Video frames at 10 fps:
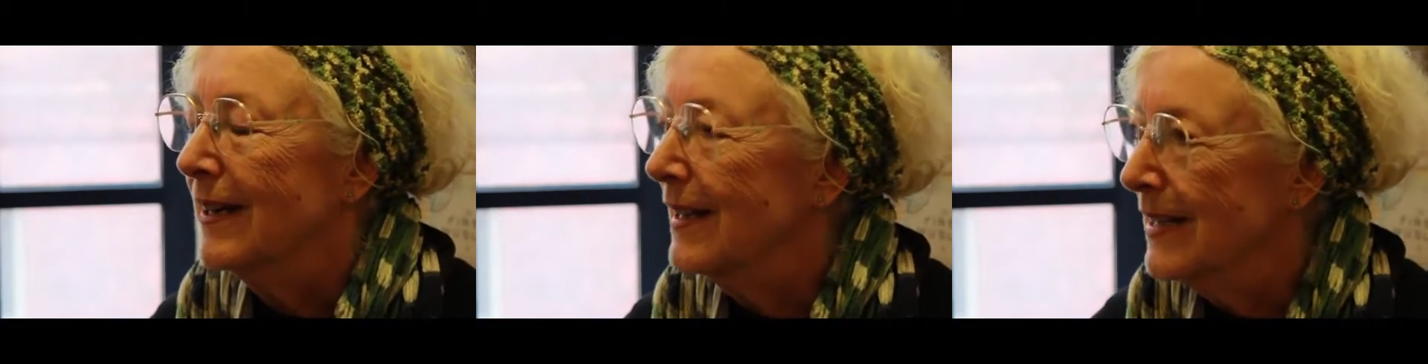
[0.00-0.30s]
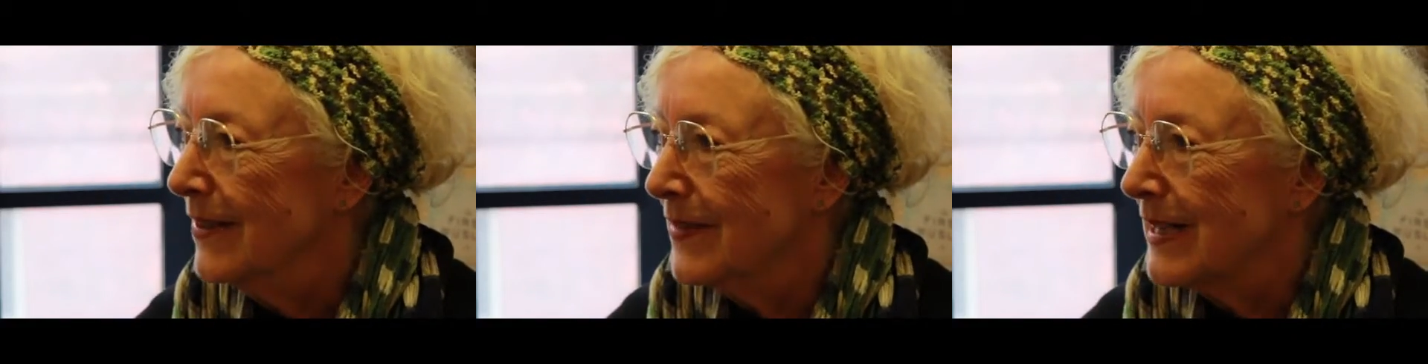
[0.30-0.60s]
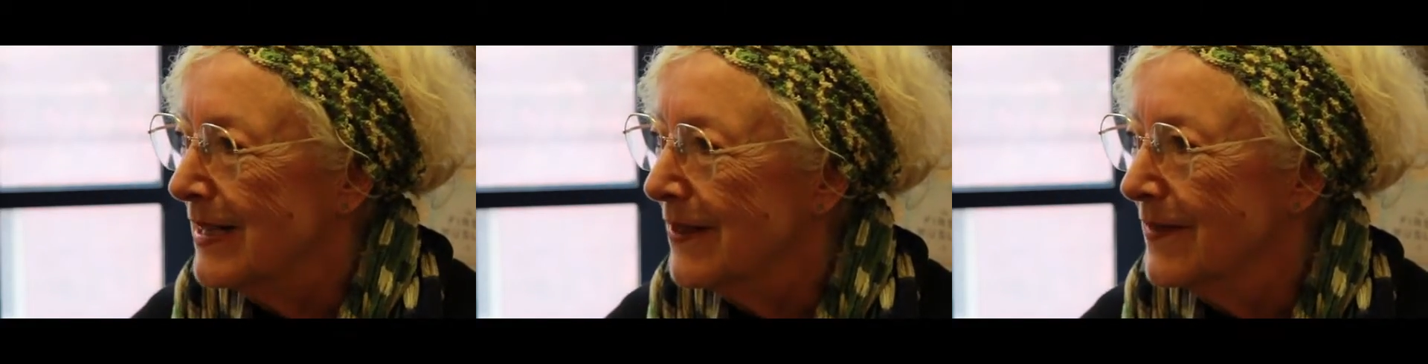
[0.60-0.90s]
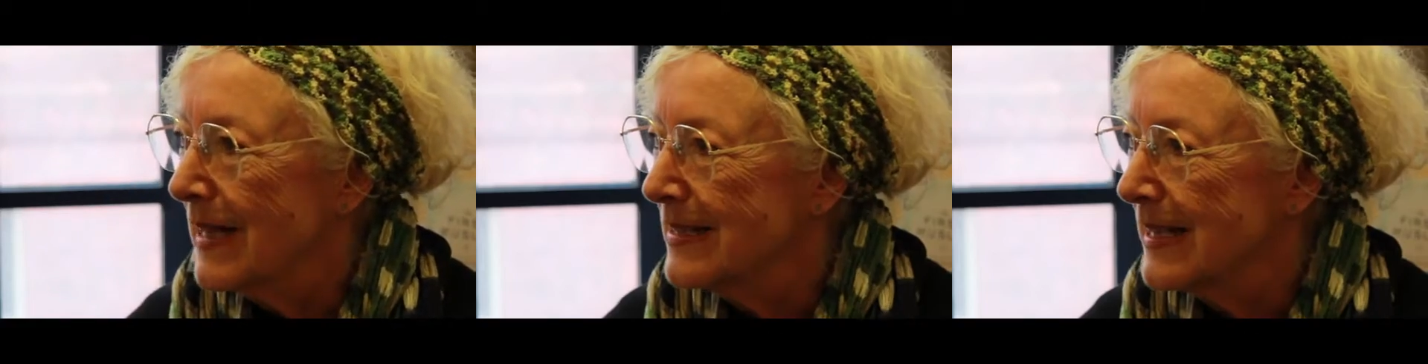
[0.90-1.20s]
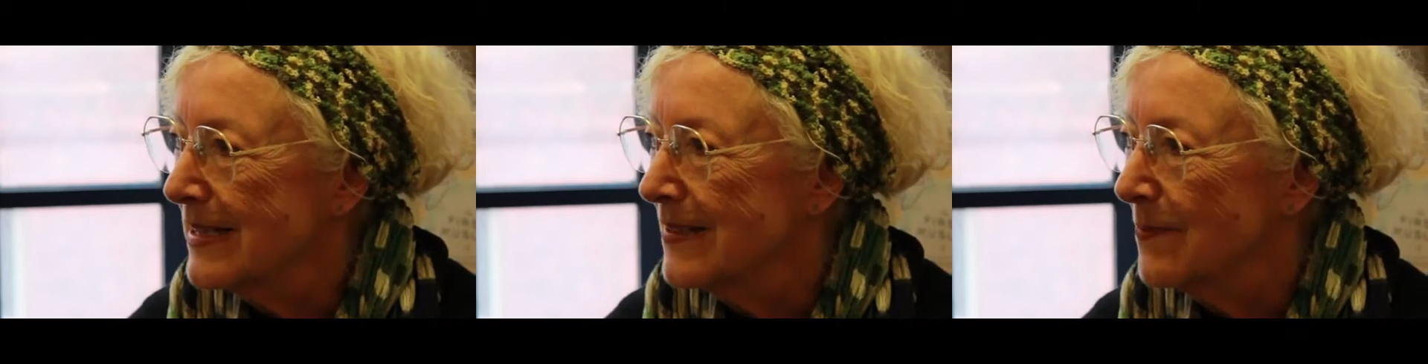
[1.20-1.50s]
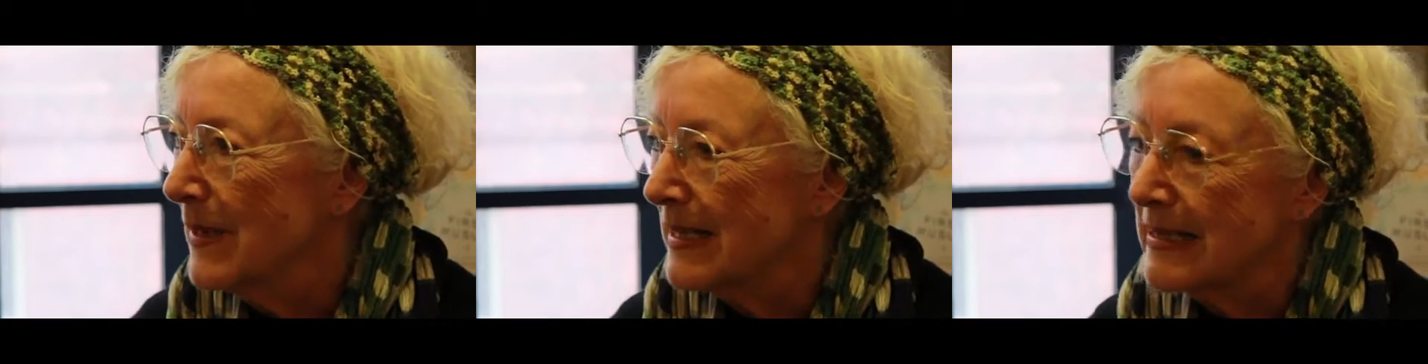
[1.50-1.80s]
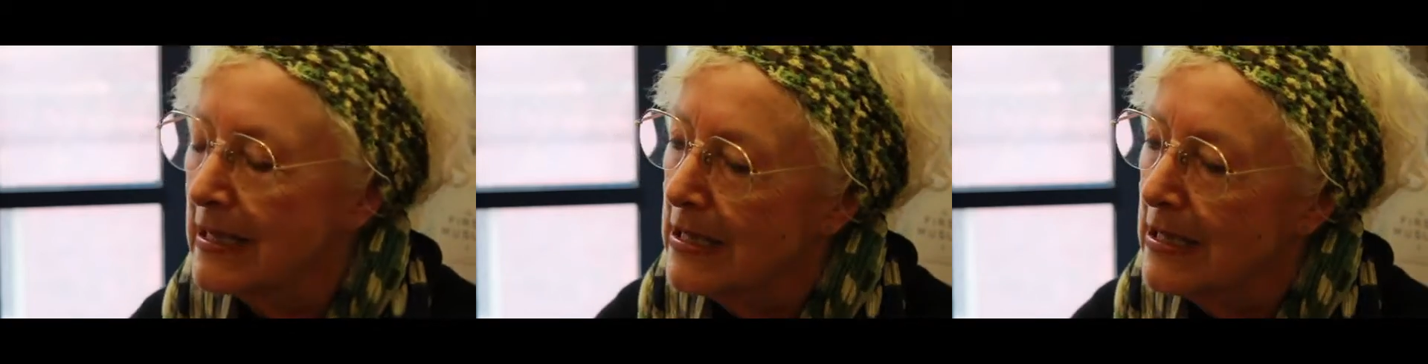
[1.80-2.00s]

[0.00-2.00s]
I love it. I love that sense of place.